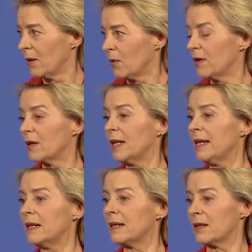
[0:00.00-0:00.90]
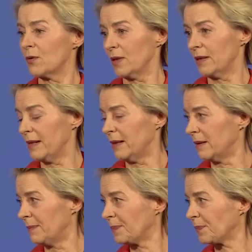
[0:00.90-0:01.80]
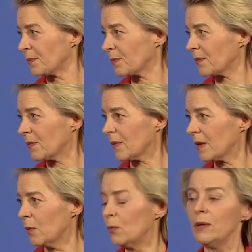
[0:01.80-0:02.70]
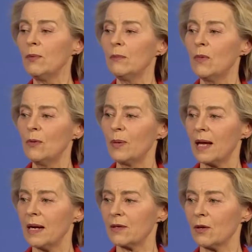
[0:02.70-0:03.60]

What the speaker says: With the Clean Industrial Deal, we will mobilize